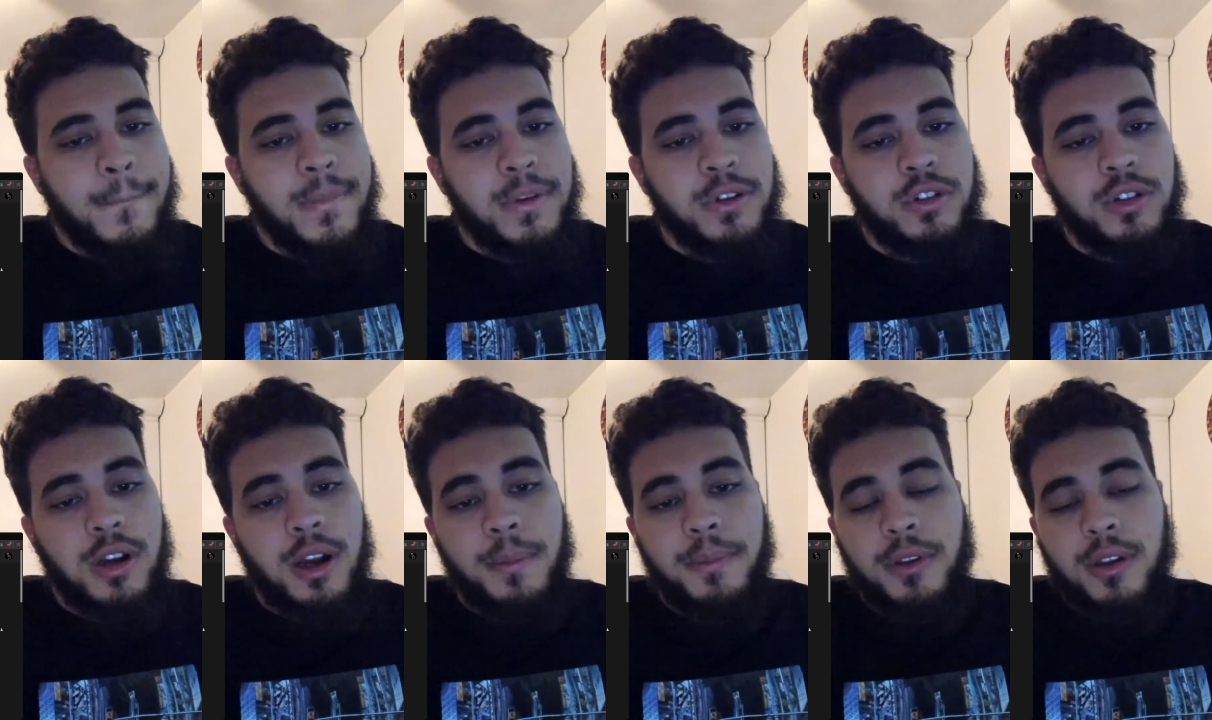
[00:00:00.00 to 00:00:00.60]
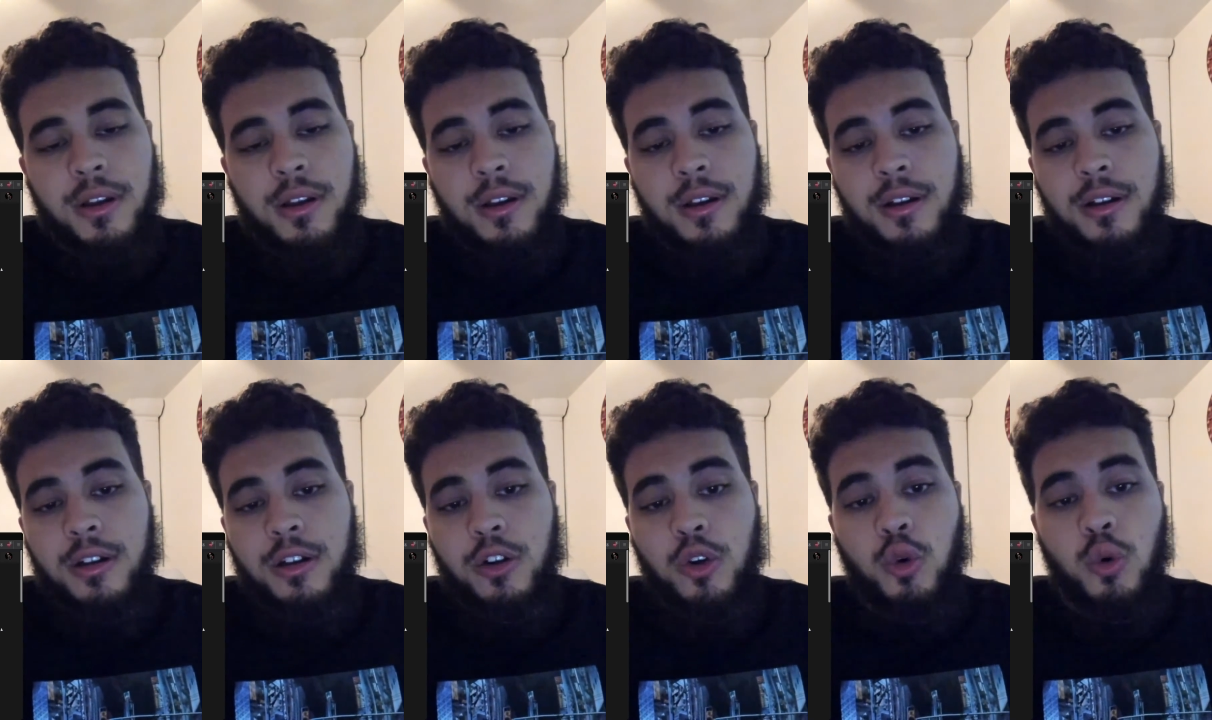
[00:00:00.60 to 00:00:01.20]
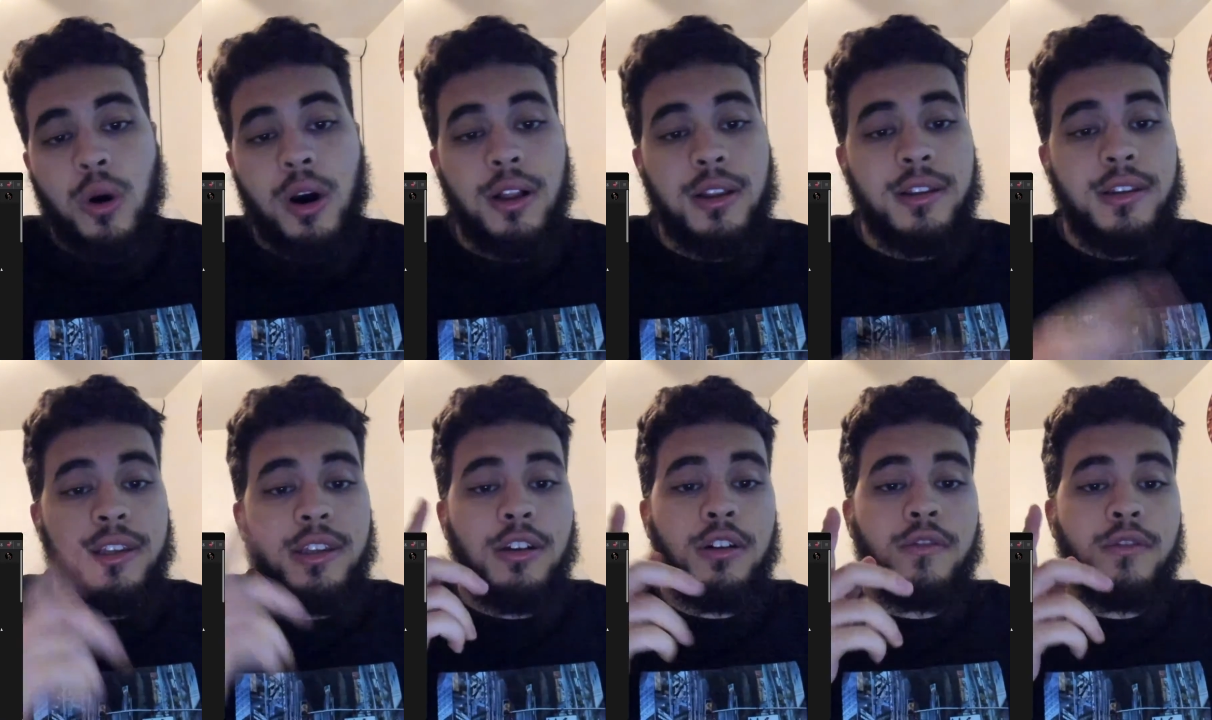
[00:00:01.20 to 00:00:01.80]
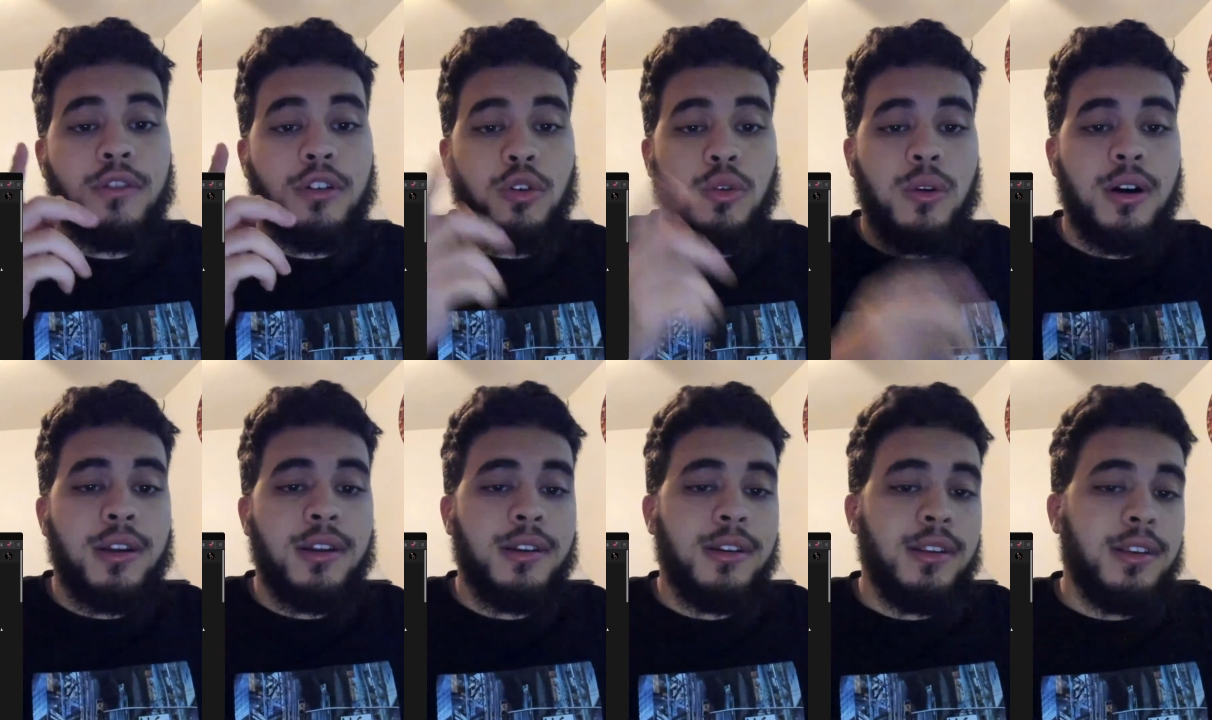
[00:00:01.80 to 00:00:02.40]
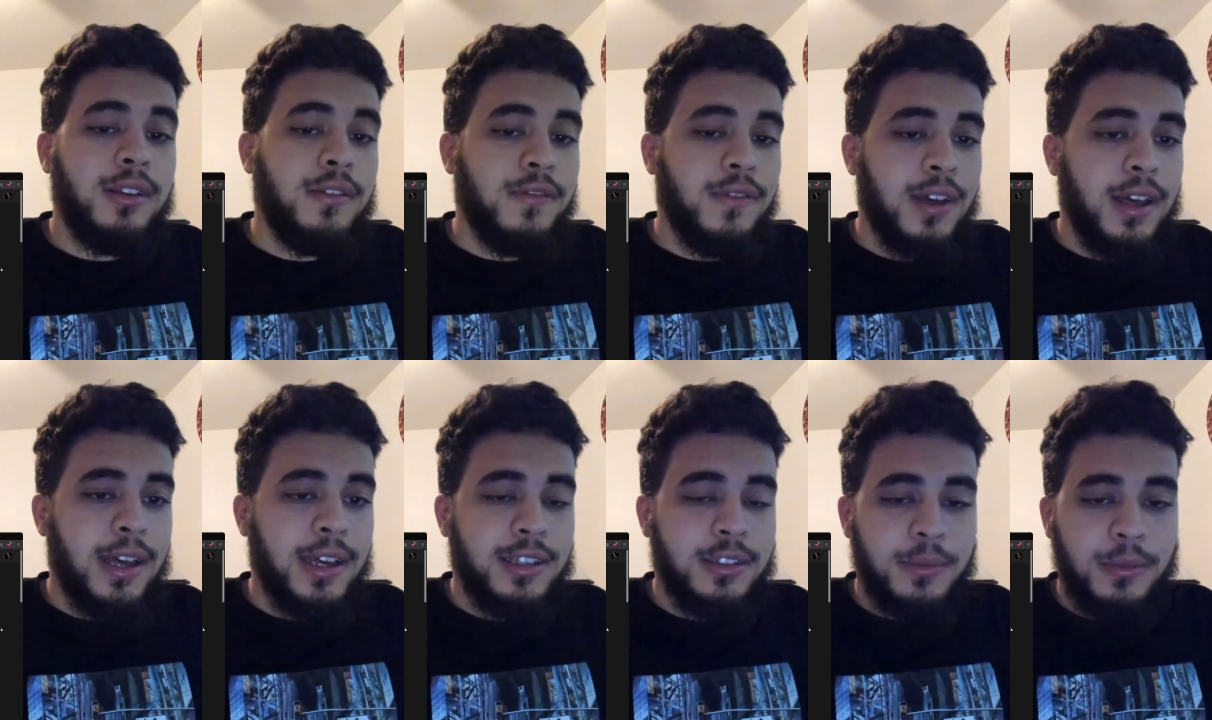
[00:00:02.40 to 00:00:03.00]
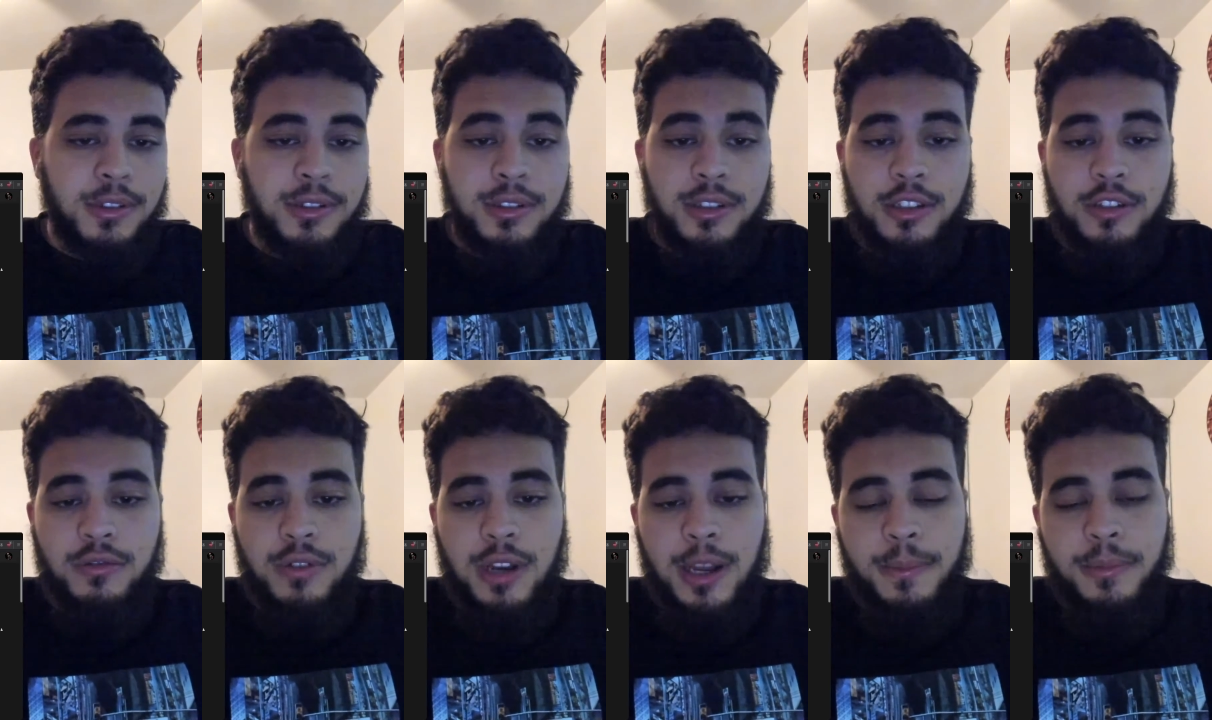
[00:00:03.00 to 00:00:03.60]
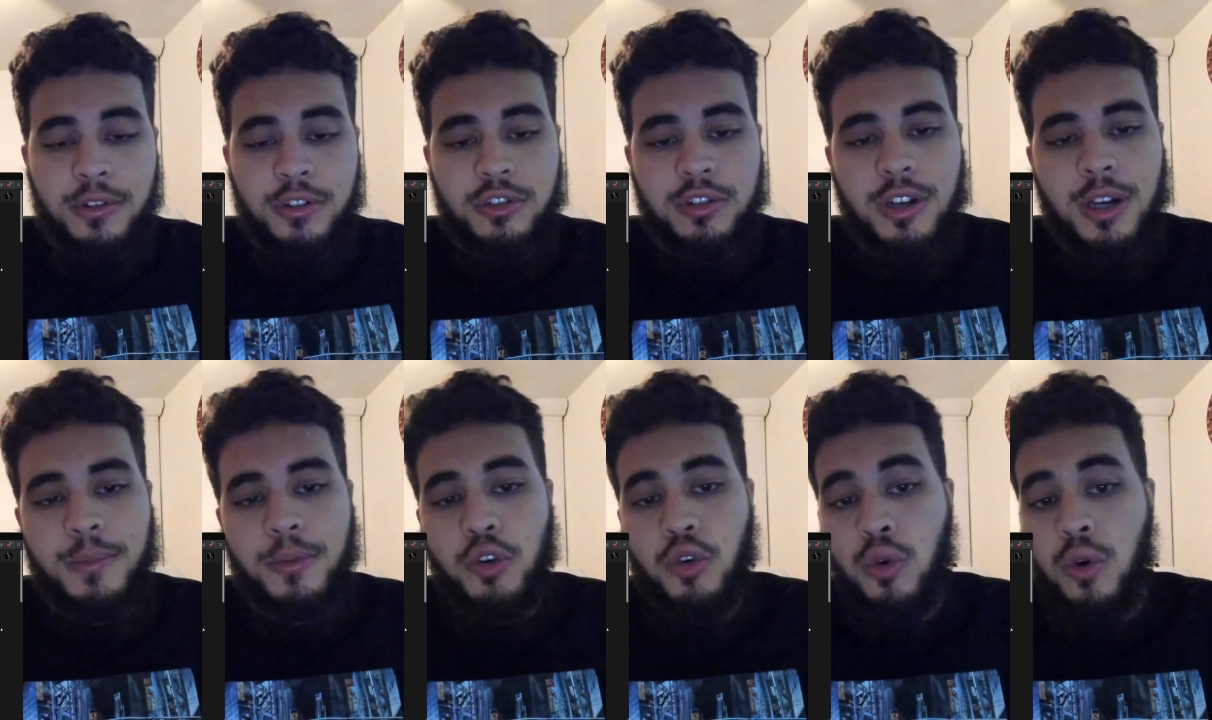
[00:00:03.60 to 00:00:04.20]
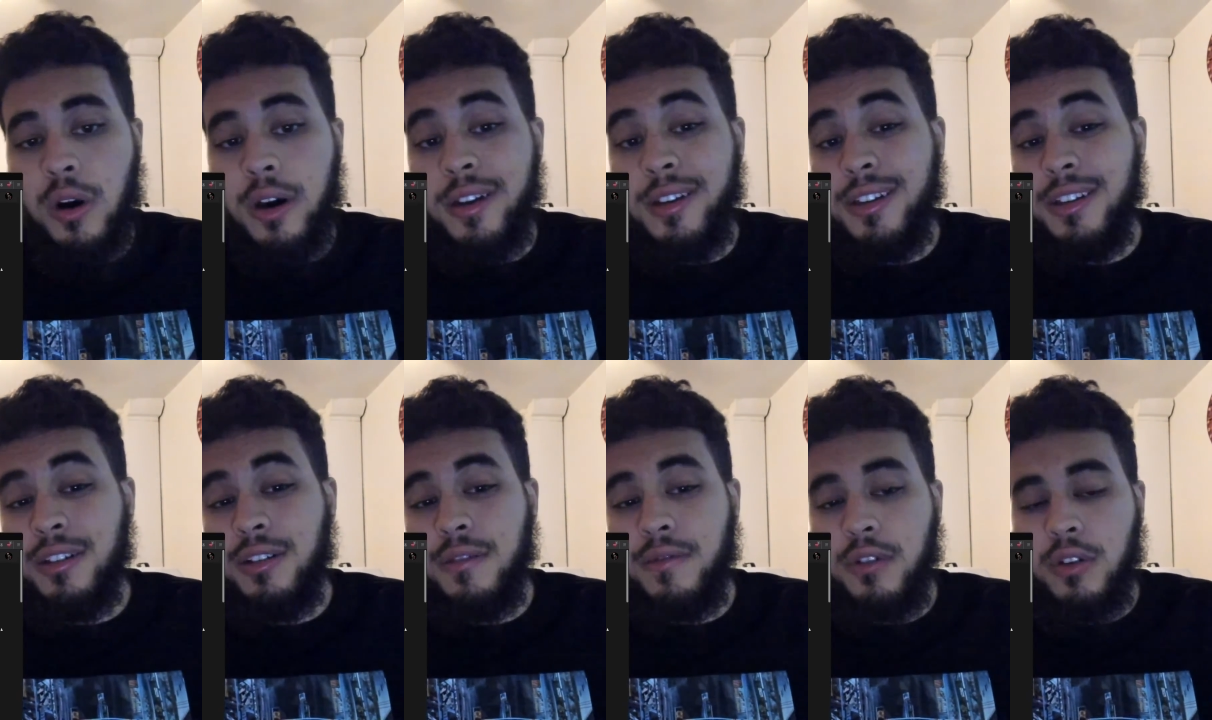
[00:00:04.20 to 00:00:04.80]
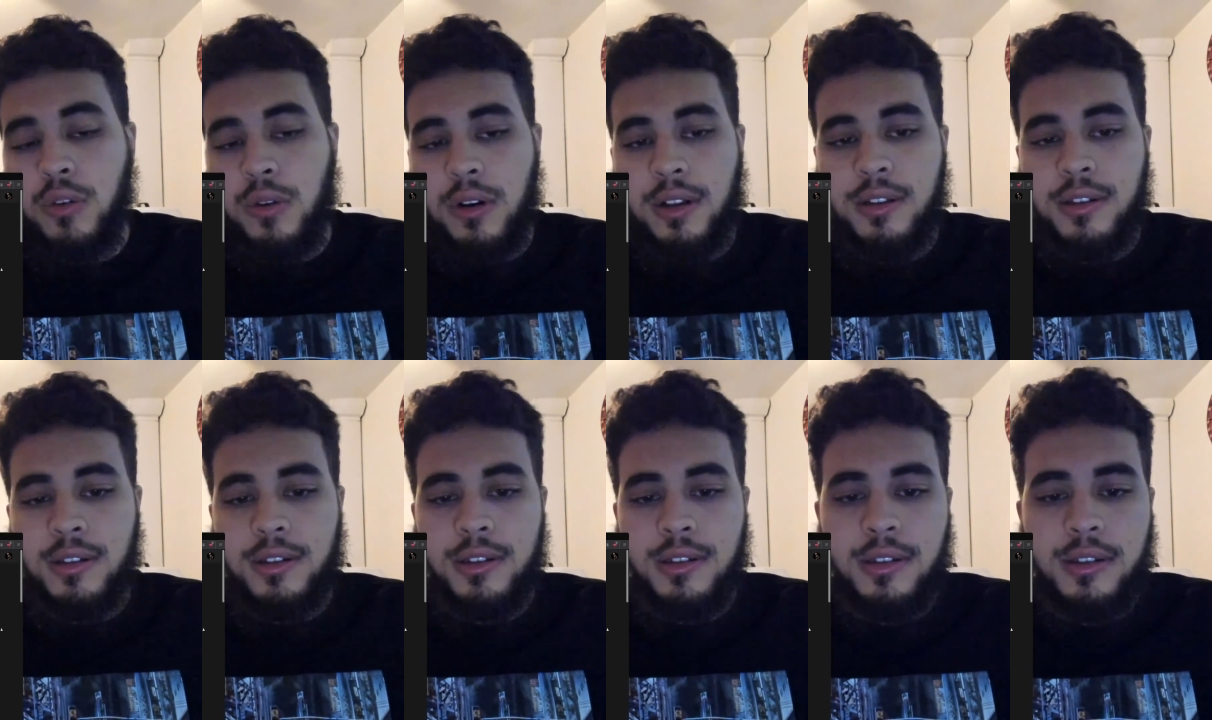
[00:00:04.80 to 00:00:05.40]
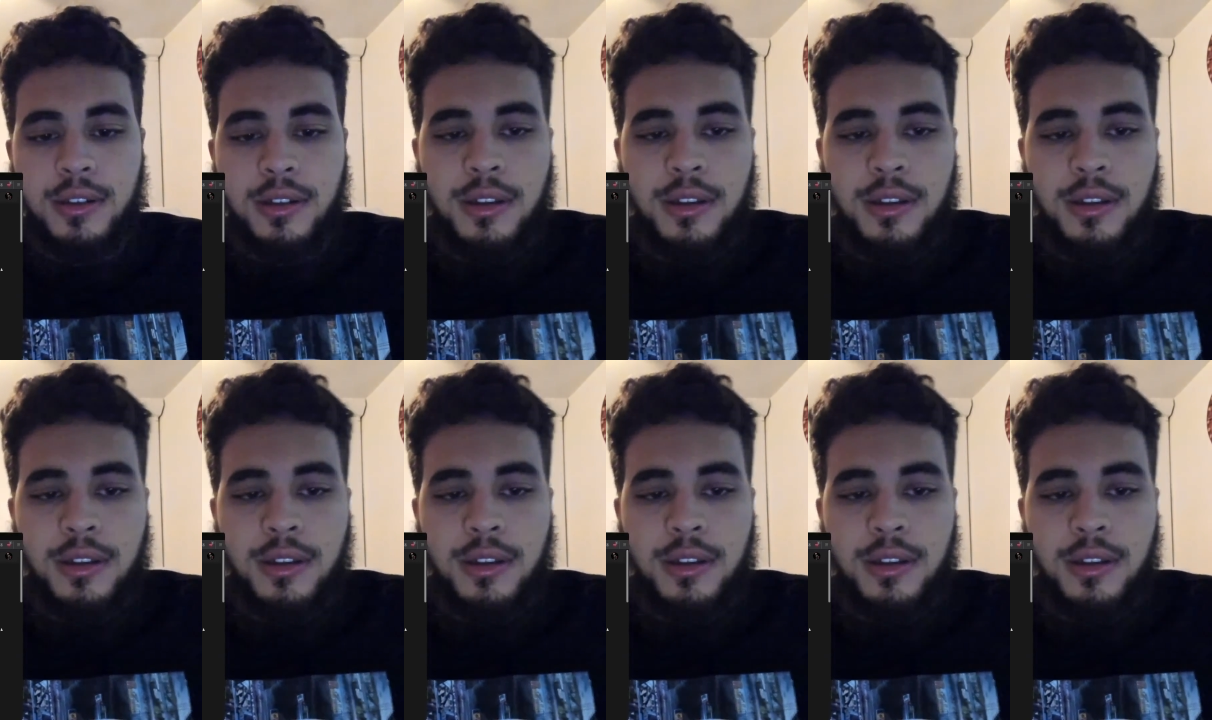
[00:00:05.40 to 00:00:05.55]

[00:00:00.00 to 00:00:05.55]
Dropped quality over quantity. Facts. Most of these rappers drop quantity over quality.